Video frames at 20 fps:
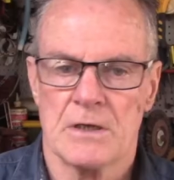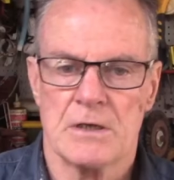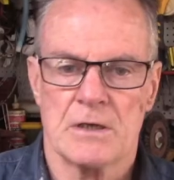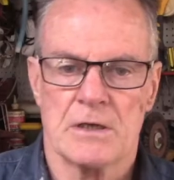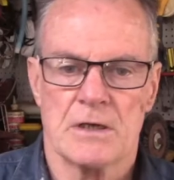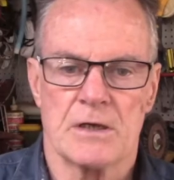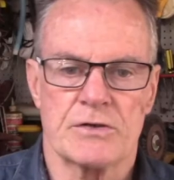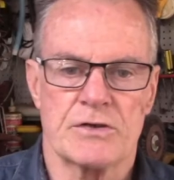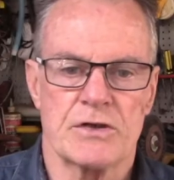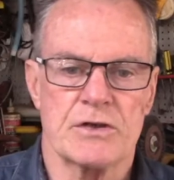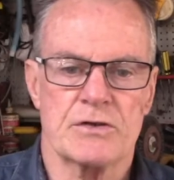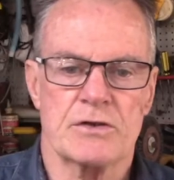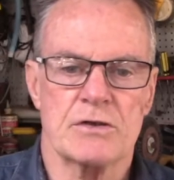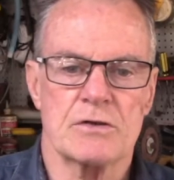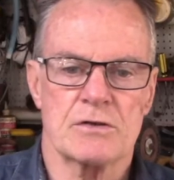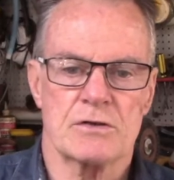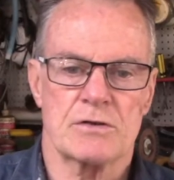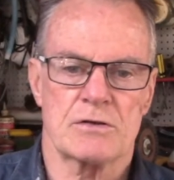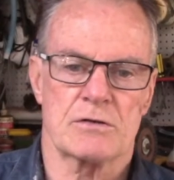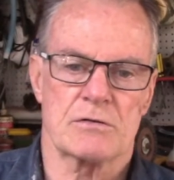
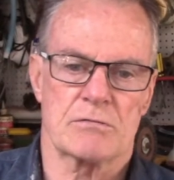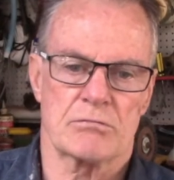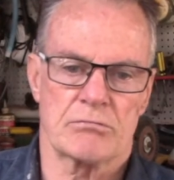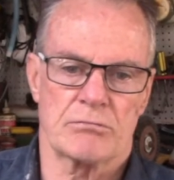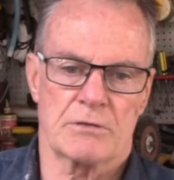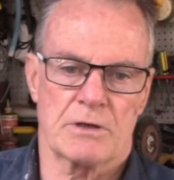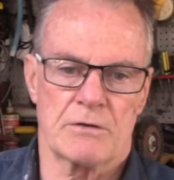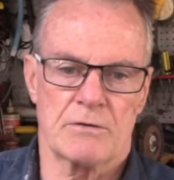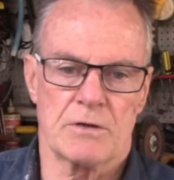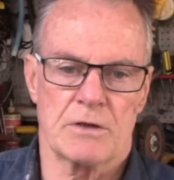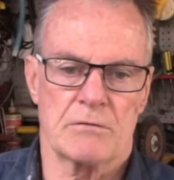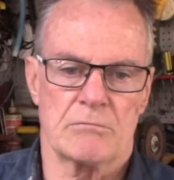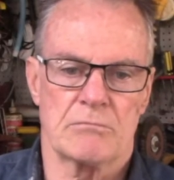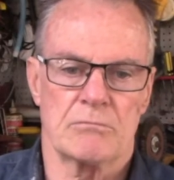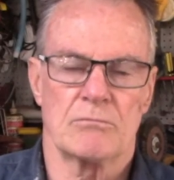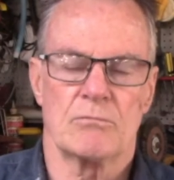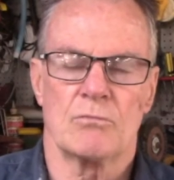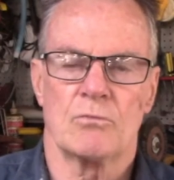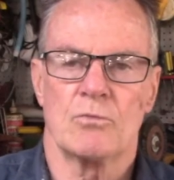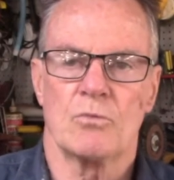Assistance,
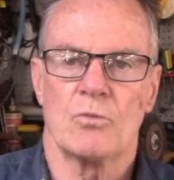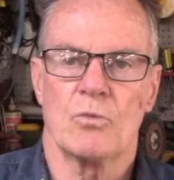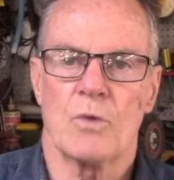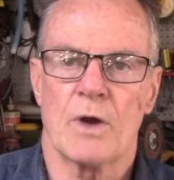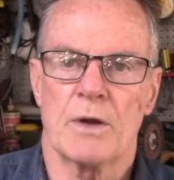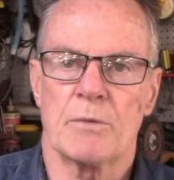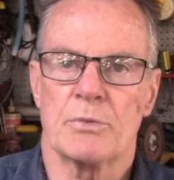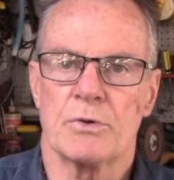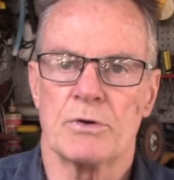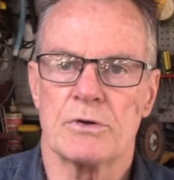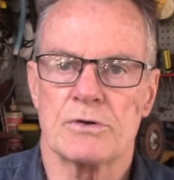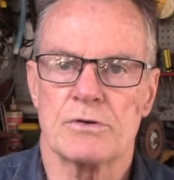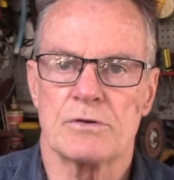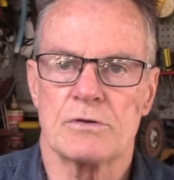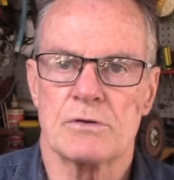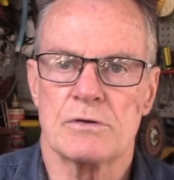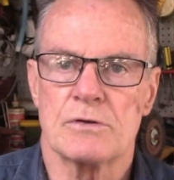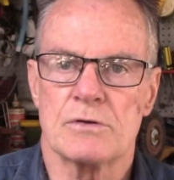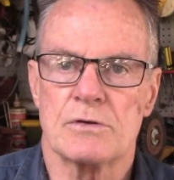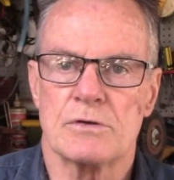giving one
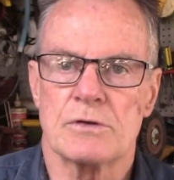person's